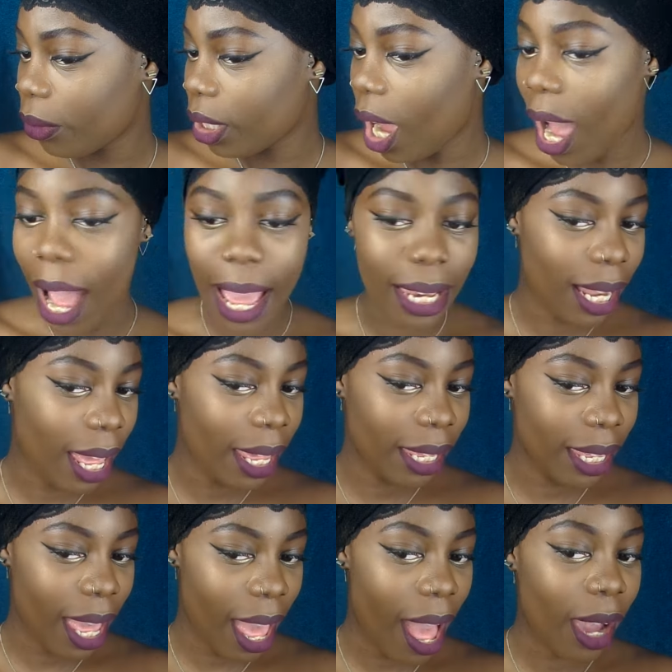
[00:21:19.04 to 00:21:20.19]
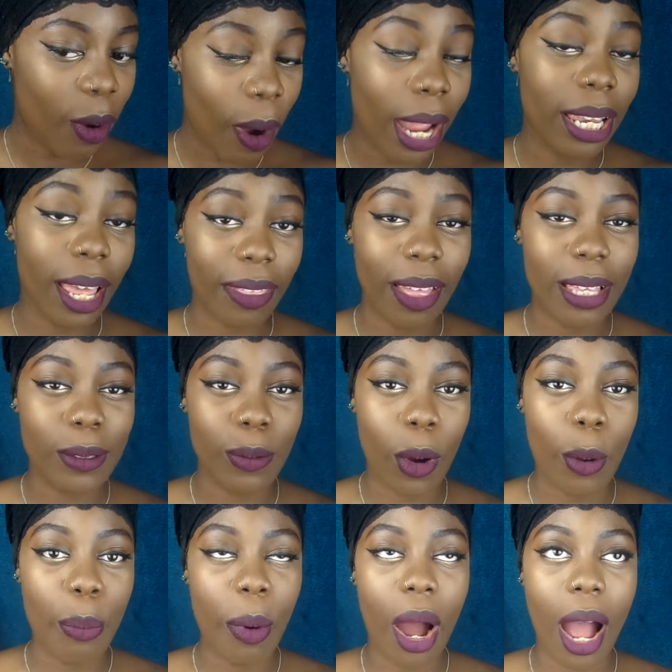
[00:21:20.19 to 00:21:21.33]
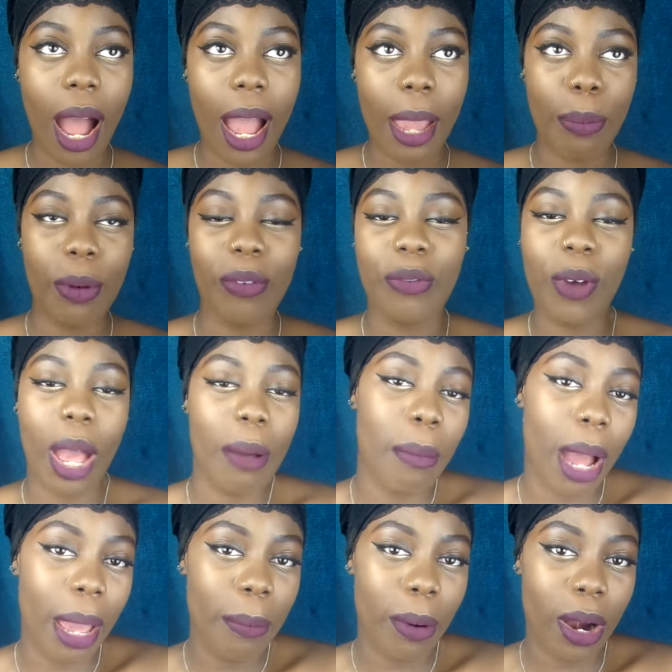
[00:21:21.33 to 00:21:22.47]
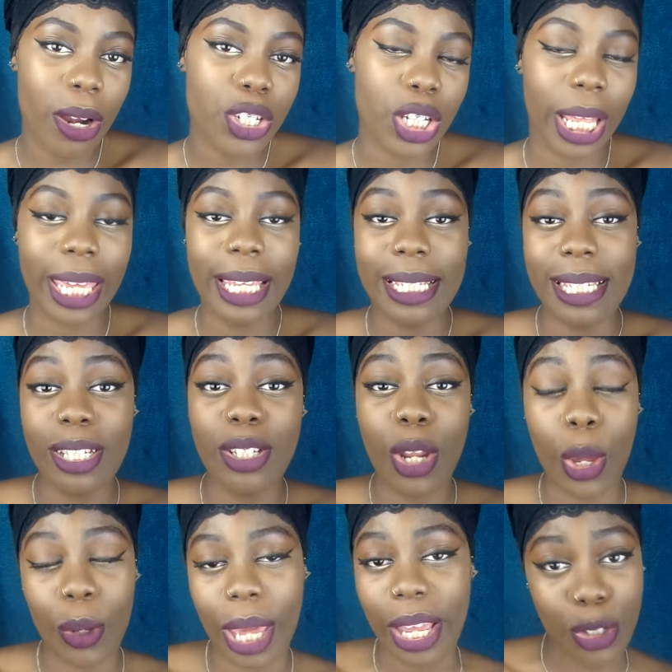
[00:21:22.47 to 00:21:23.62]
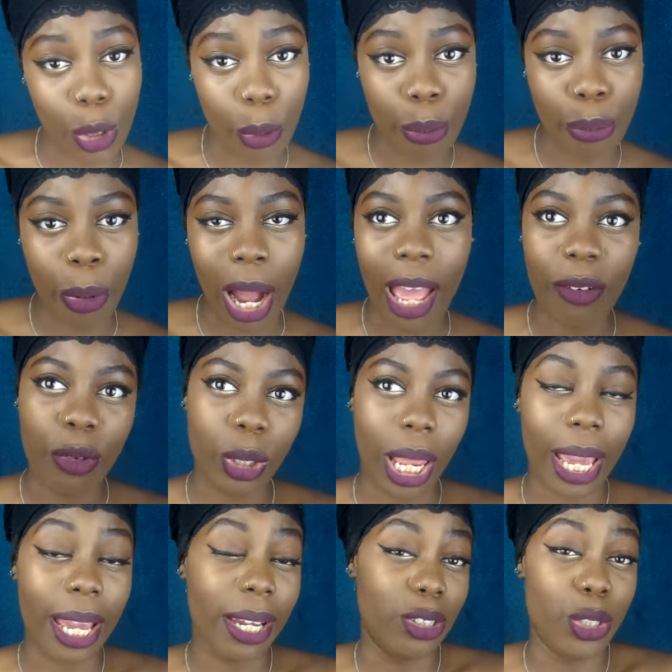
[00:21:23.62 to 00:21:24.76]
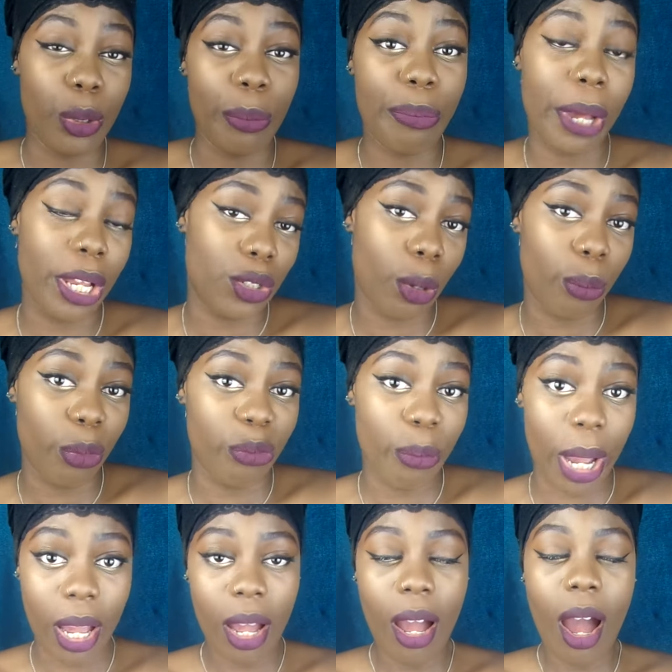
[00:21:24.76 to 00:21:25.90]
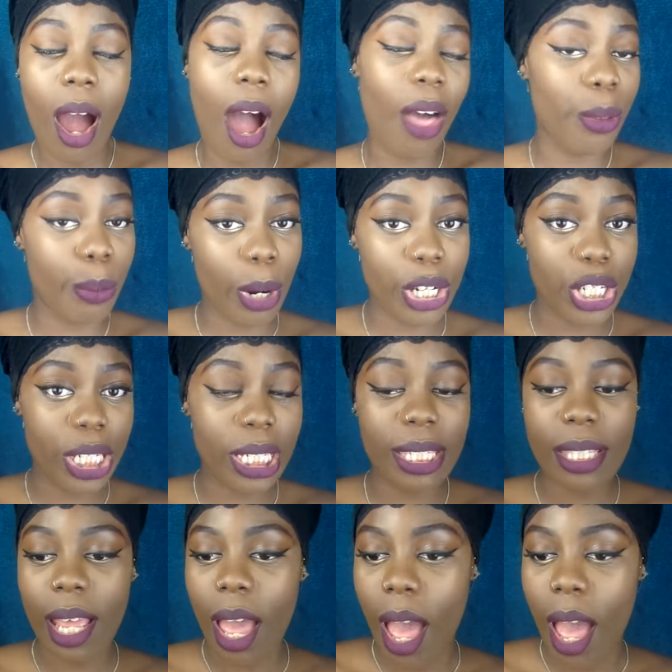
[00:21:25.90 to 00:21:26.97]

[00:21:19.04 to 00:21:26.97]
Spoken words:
Highlight, yeah, I quite like that as well, but I prefer my brush. Like, it did an okay job, but I feel like I can do a better job with my other brushes.